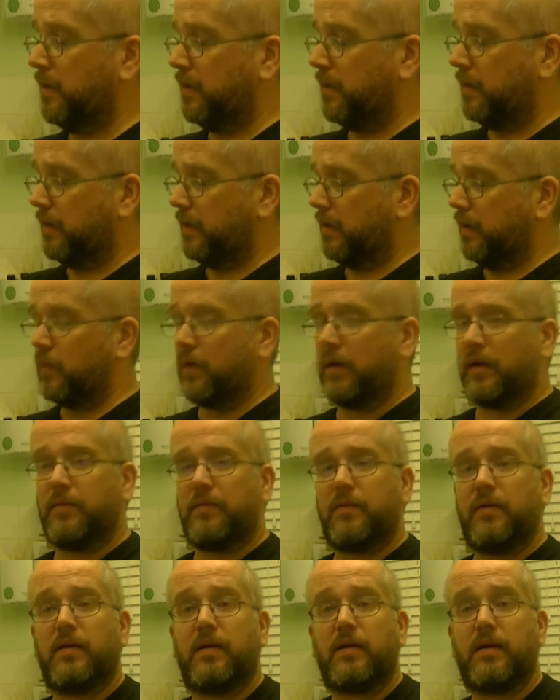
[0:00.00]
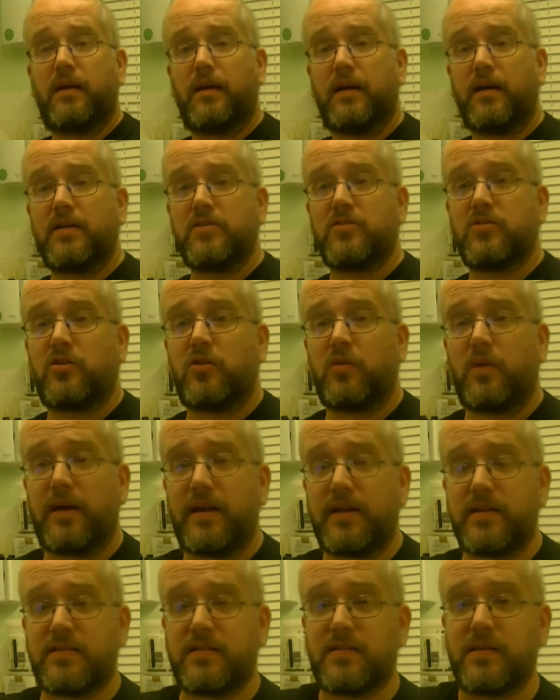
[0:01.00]
Anyway, as
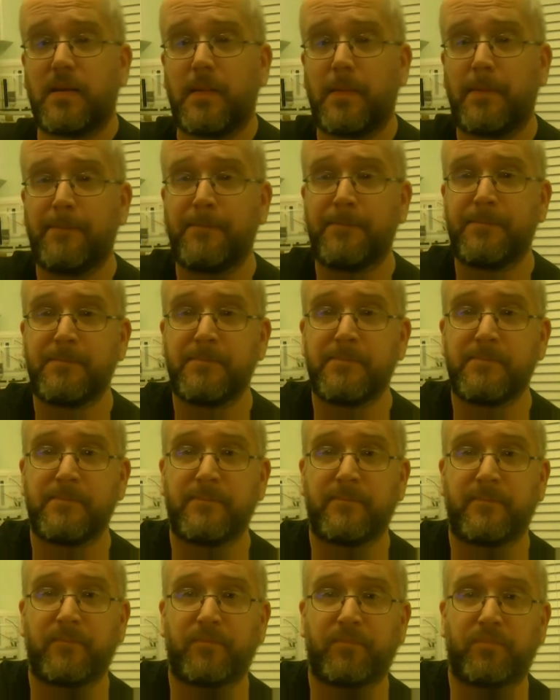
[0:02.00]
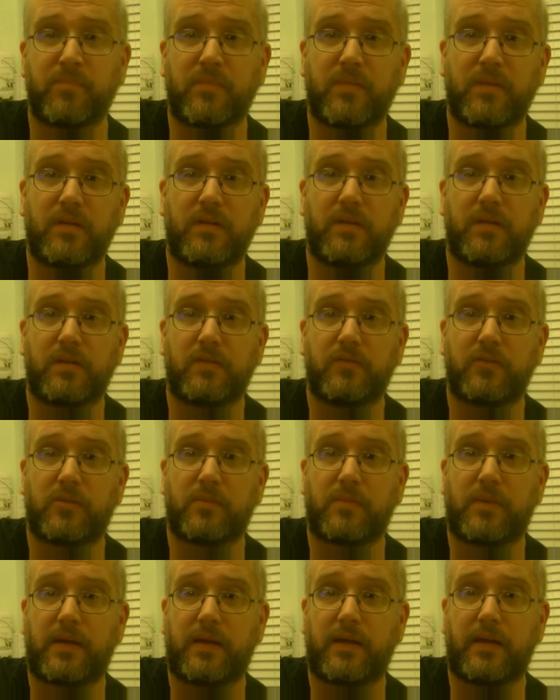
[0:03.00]
always, I've got
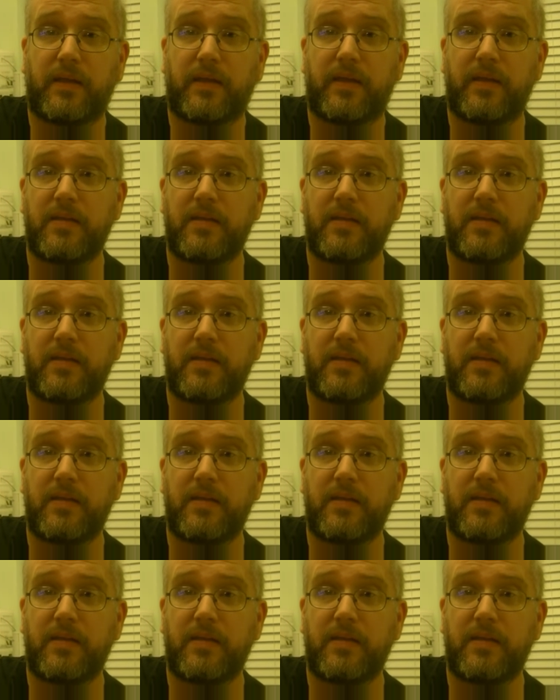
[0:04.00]
my